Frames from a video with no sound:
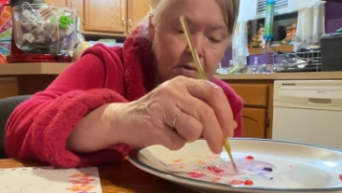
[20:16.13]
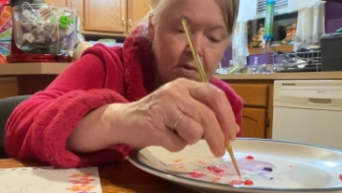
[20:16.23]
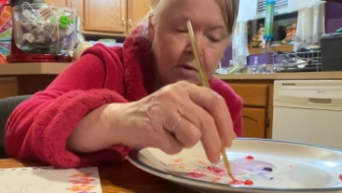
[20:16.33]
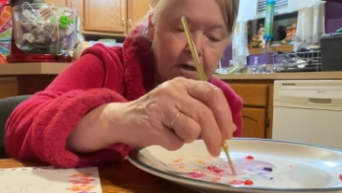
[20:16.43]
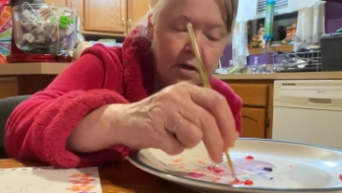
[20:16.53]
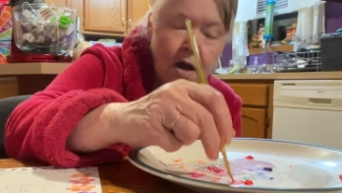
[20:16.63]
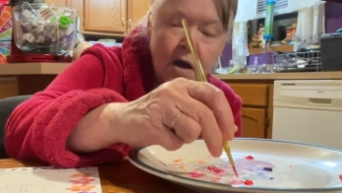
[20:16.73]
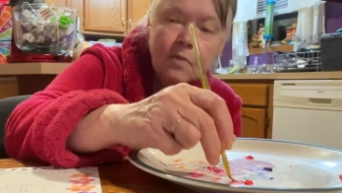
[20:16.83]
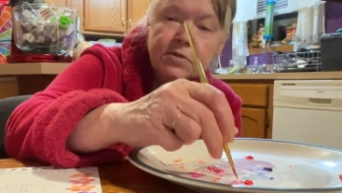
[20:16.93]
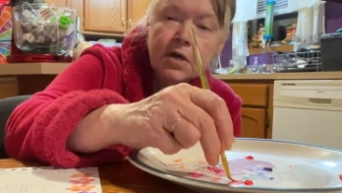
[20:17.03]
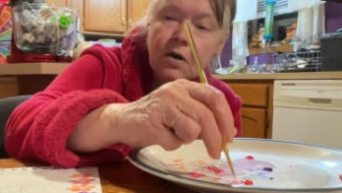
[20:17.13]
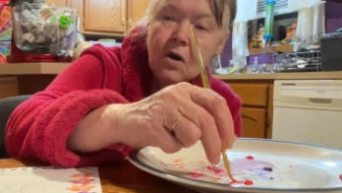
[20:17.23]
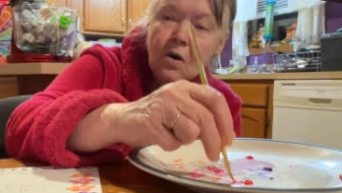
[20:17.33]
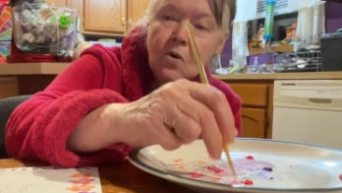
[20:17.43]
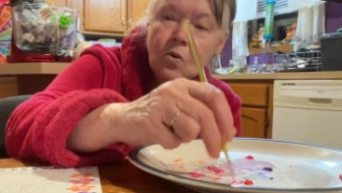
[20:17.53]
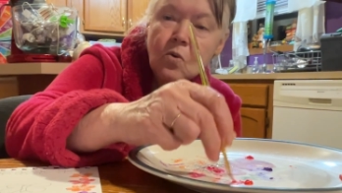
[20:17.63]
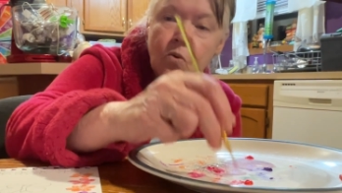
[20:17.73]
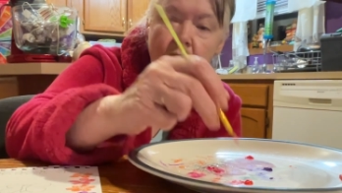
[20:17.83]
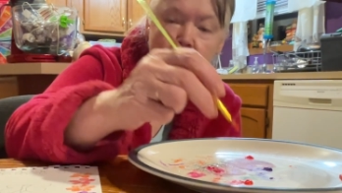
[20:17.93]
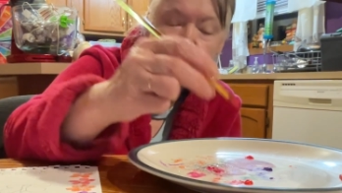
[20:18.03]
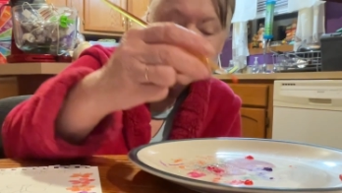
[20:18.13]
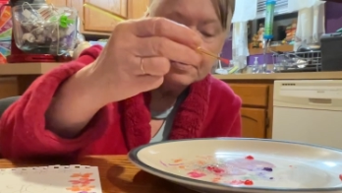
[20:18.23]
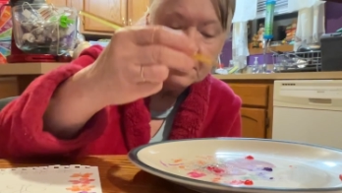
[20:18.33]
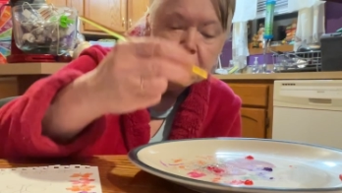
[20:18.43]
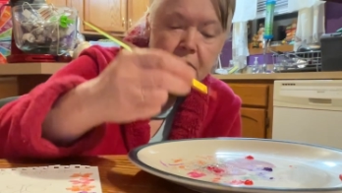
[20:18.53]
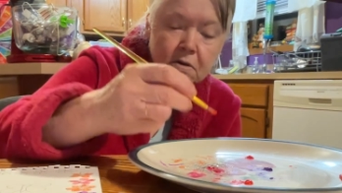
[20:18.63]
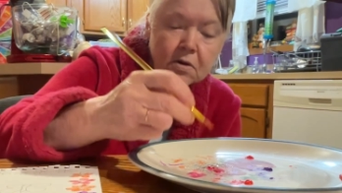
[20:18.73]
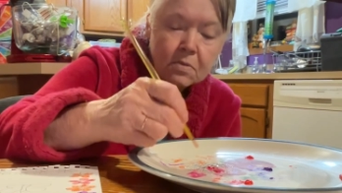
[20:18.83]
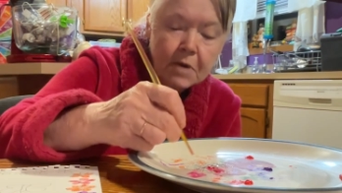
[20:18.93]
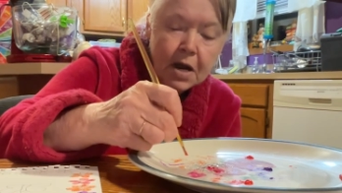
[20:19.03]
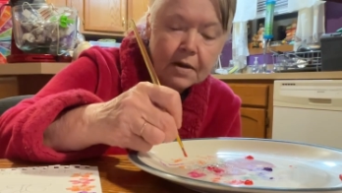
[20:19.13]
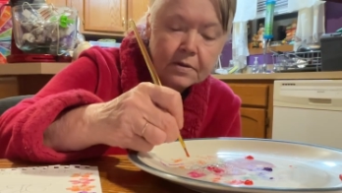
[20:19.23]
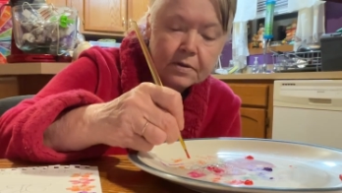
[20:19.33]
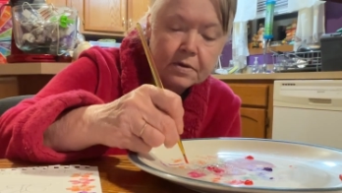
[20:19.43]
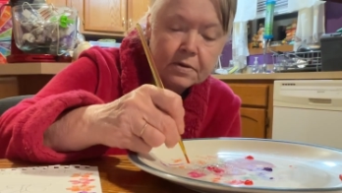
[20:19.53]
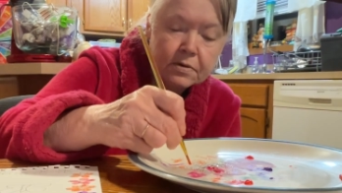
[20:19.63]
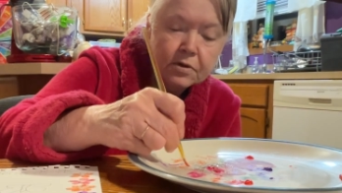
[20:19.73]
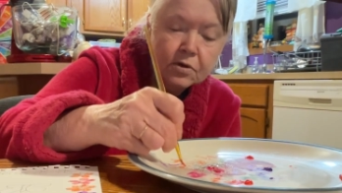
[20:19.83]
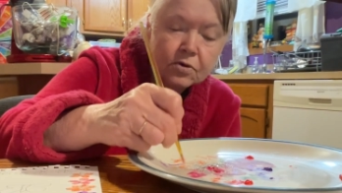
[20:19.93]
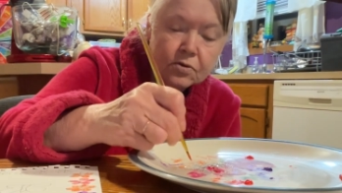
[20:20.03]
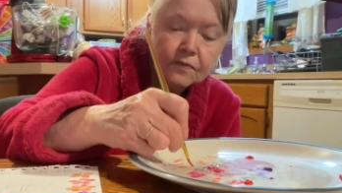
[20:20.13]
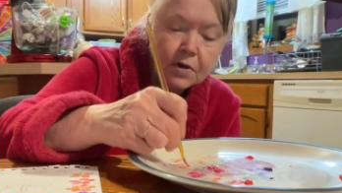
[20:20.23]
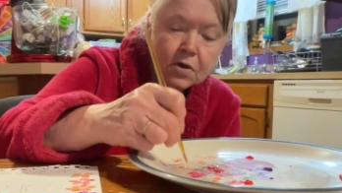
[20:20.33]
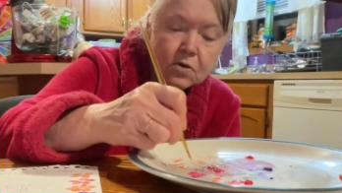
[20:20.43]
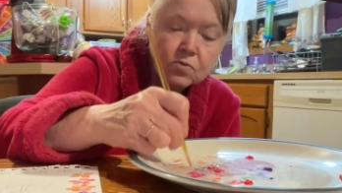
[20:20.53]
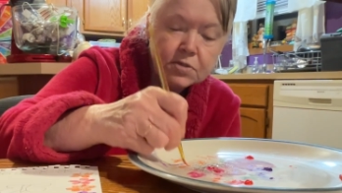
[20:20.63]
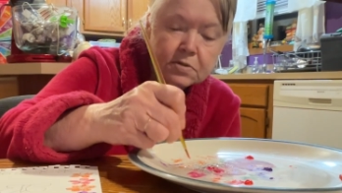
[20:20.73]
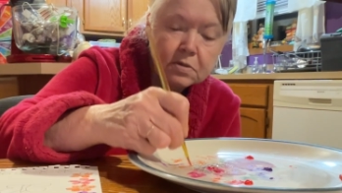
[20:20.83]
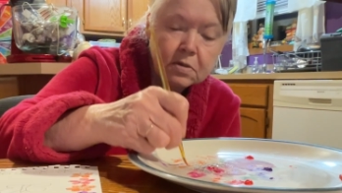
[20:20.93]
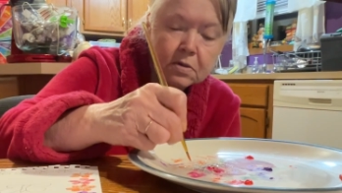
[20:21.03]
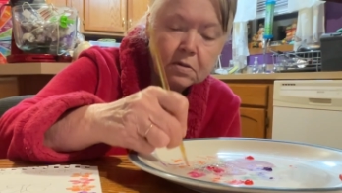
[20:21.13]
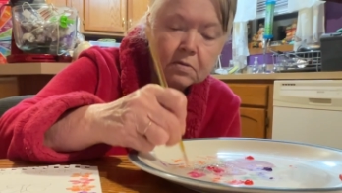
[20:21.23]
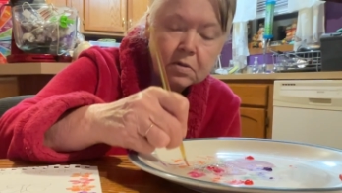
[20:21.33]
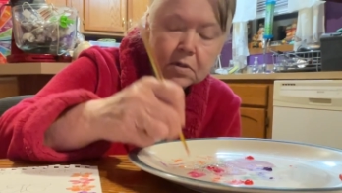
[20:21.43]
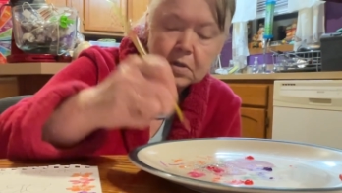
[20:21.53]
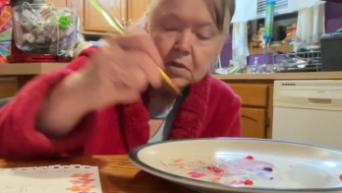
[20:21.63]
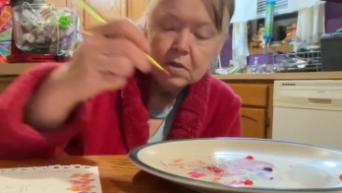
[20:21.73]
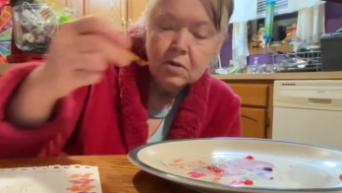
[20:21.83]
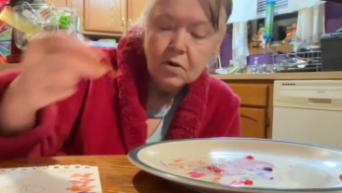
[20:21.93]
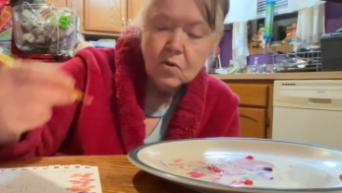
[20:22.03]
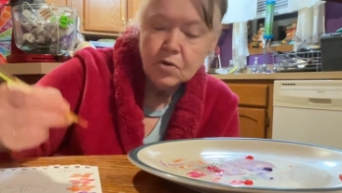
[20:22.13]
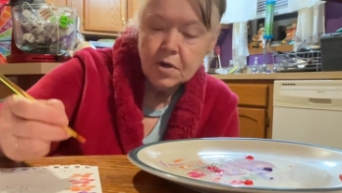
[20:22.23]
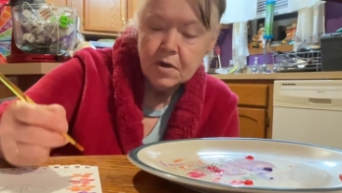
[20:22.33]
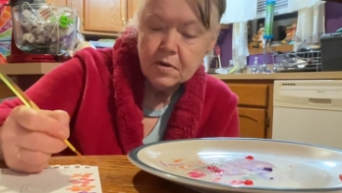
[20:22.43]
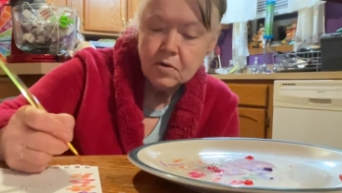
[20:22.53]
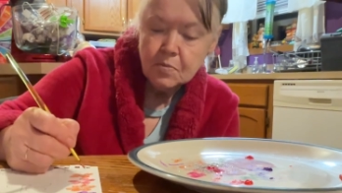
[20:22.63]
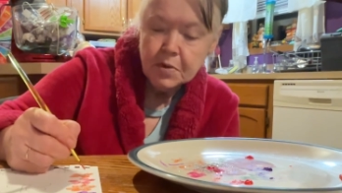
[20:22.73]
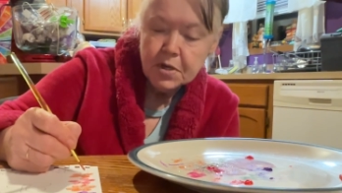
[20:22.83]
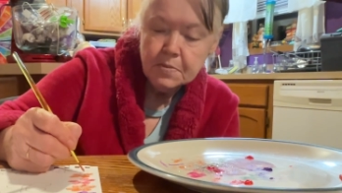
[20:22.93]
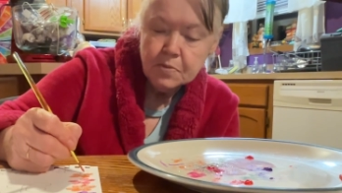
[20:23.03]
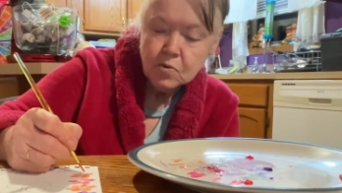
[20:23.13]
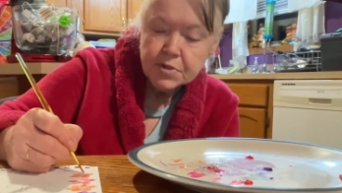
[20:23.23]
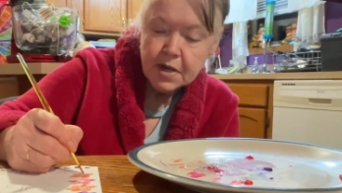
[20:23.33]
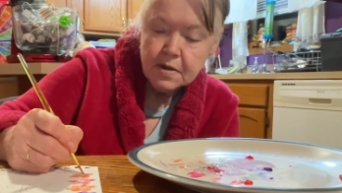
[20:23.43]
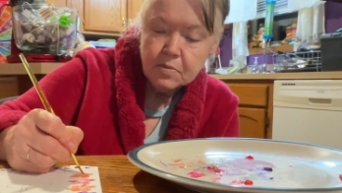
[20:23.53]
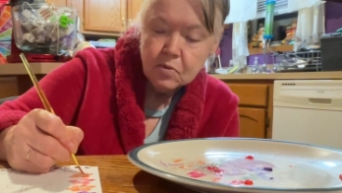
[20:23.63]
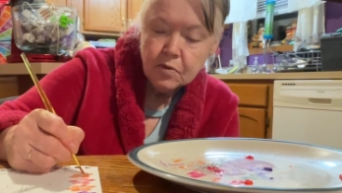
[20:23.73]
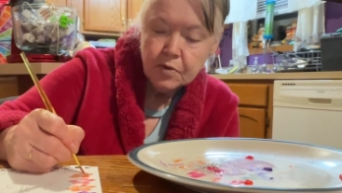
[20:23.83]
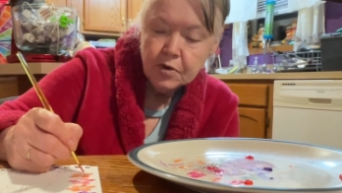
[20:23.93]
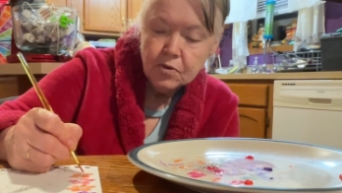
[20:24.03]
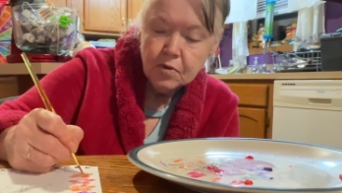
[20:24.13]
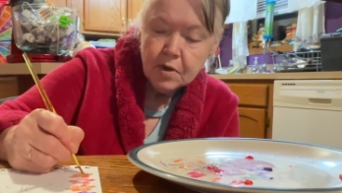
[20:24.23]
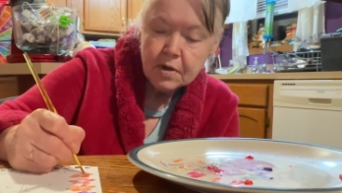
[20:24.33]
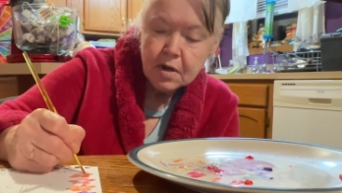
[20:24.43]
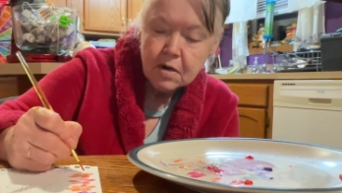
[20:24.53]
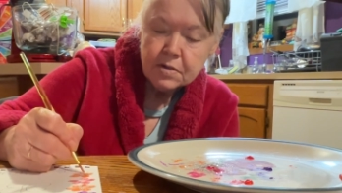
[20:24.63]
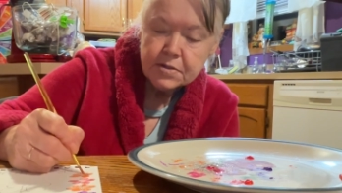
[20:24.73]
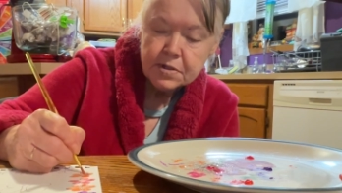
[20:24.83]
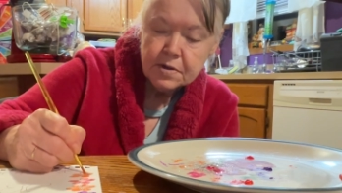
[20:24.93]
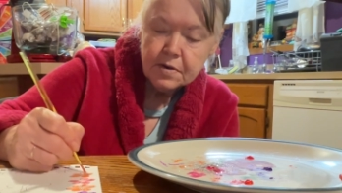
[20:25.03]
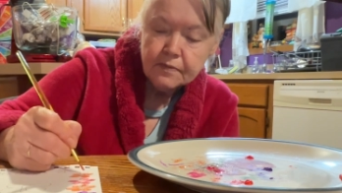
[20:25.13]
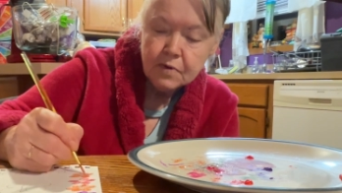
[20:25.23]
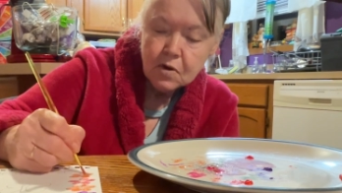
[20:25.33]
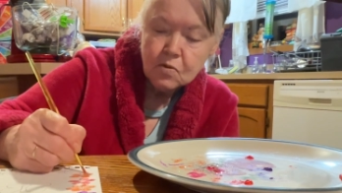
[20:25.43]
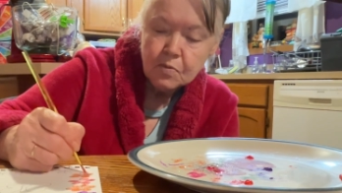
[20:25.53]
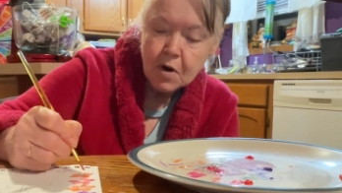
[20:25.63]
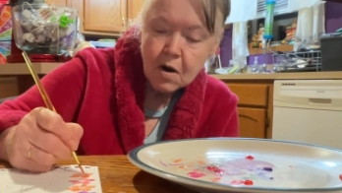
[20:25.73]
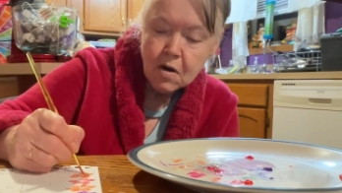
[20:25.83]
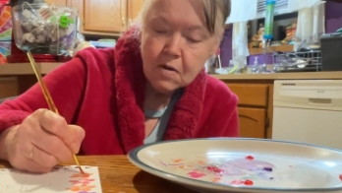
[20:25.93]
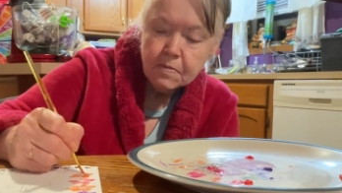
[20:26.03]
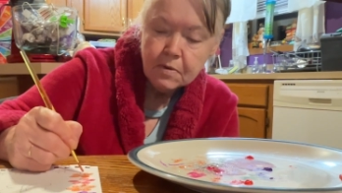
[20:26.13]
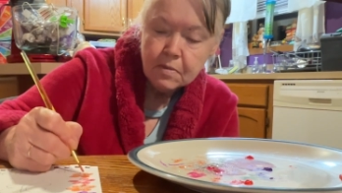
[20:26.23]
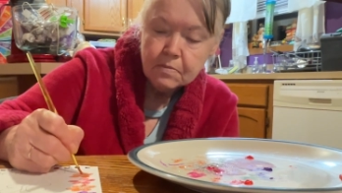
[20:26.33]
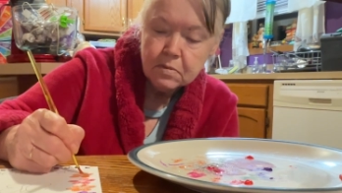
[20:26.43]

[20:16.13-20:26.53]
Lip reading: But I was a whole lot younger back then, too, folks. Younger people's able to do that kind of stuff, no problem.